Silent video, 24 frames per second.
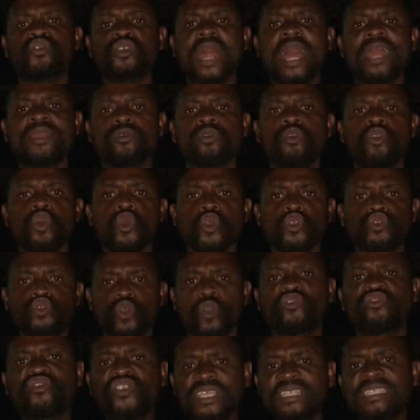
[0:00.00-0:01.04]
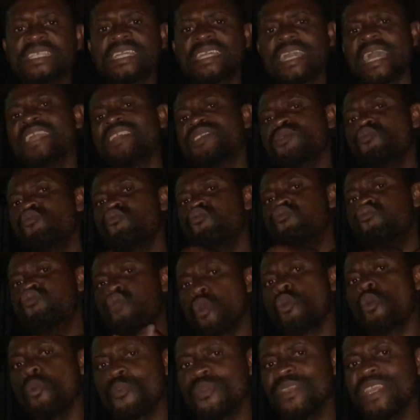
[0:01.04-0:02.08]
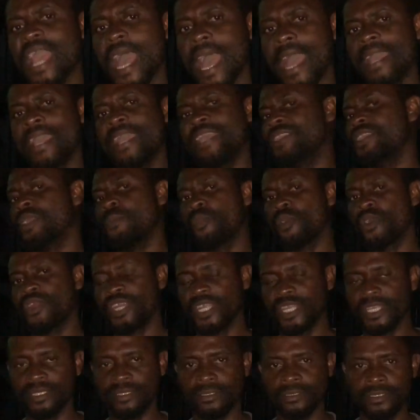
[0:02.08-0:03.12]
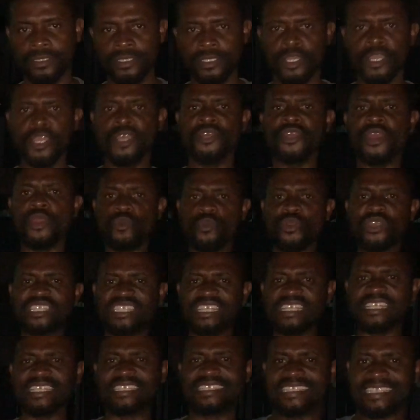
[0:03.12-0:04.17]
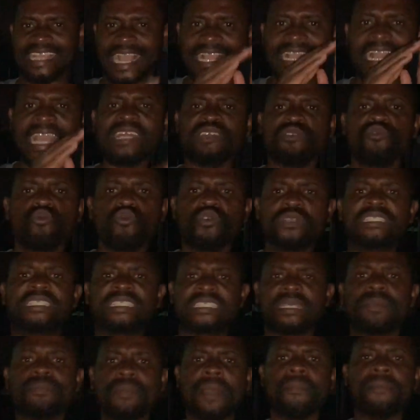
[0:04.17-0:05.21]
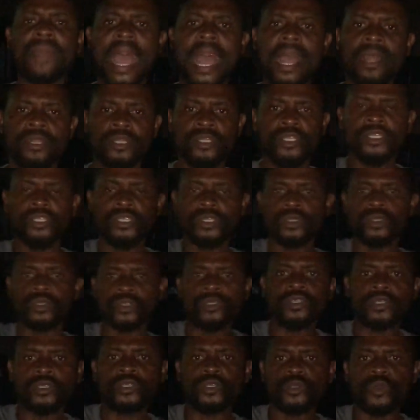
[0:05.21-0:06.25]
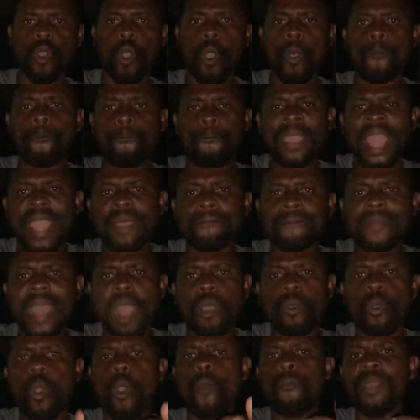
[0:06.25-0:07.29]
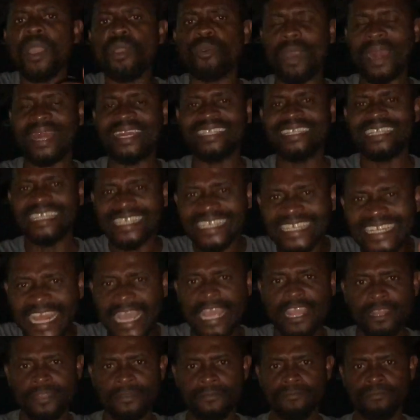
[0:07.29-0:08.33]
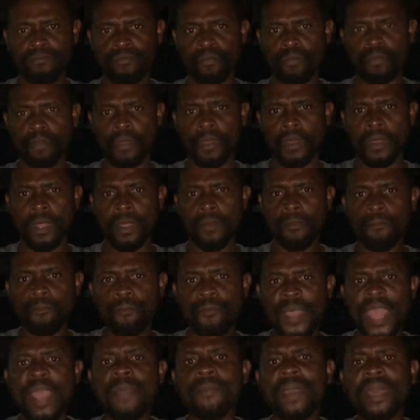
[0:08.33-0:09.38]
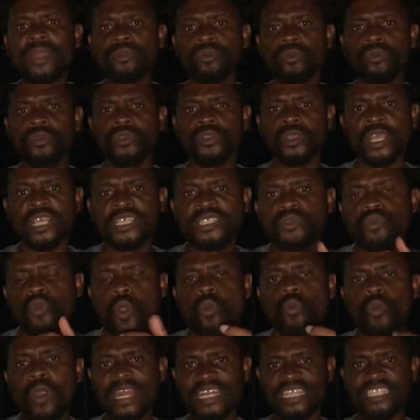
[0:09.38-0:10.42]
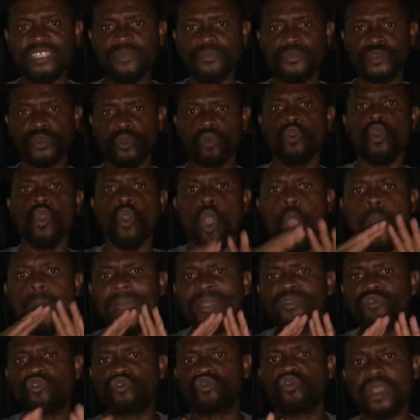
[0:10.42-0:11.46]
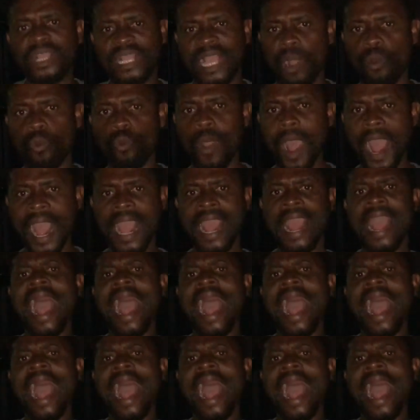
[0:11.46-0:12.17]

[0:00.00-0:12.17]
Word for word: crano, so chase a kind of woe beer and your bonnet. The reason is you can't win some mamma or Bema or Bewalin and ne Bemano as one Walini Bew or Matukawa